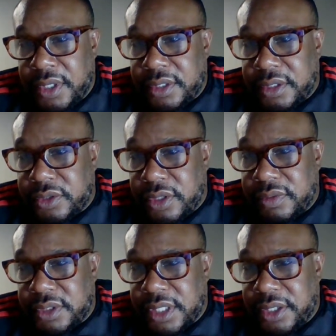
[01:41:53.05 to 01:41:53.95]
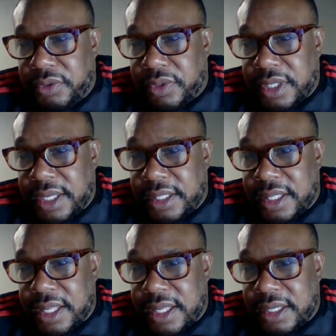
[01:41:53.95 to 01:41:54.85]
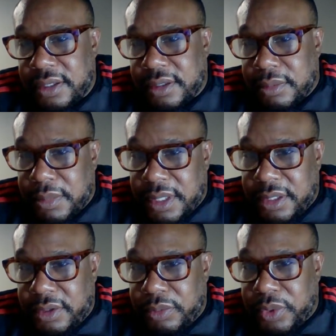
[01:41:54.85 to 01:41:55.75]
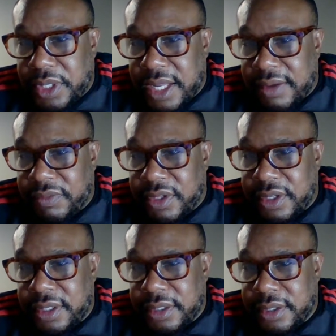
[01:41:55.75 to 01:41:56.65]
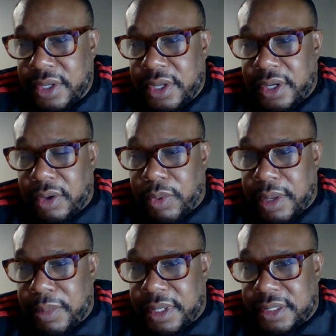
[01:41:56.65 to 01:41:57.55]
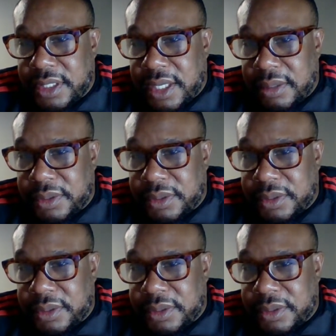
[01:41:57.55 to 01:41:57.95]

Deserve say you think that Kamala would have done a way better job.